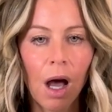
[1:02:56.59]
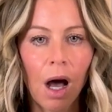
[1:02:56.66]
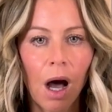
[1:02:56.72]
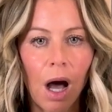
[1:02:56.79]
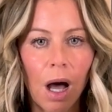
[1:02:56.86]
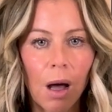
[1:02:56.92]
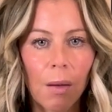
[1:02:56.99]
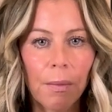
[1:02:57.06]

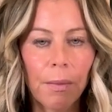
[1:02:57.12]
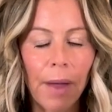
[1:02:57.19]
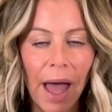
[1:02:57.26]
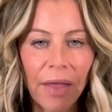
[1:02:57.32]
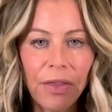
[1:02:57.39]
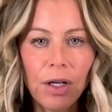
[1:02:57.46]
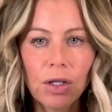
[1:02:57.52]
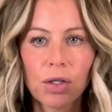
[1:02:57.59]

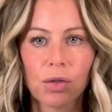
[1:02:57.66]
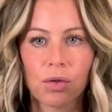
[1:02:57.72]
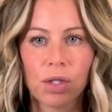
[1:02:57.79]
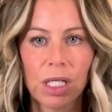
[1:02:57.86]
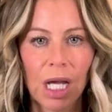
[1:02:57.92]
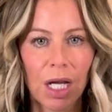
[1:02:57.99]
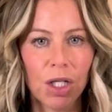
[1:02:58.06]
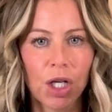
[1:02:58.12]
athlete
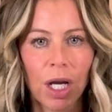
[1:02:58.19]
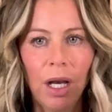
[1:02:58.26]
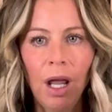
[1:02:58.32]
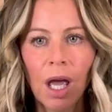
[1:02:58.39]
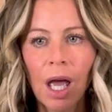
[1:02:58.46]
association.